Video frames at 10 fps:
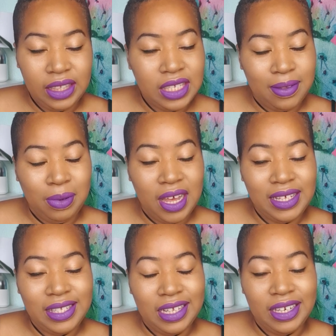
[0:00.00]
This
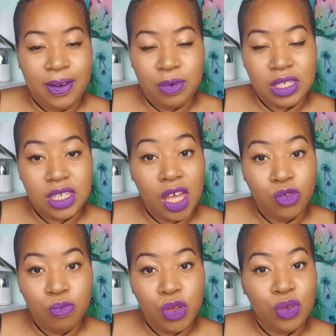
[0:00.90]
applies to Libra,
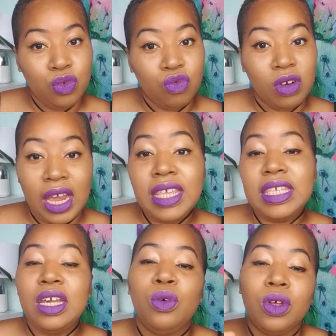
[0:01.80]
Sun, Moon,
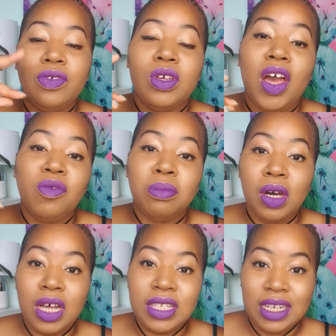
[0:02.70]
Rising, or if you have
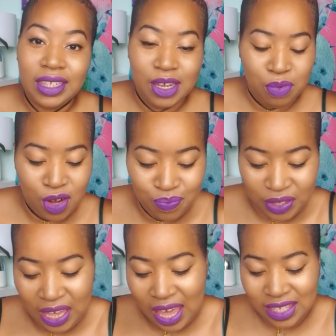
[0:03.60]
Mars in Libra.
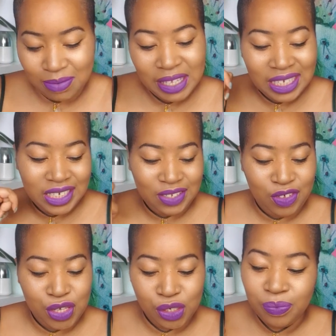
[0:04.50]
Okay, this message is
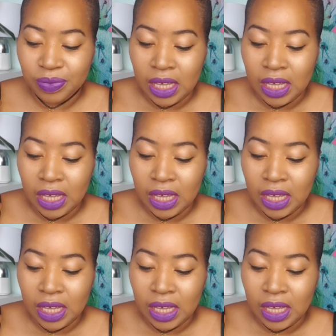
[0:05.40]
for you.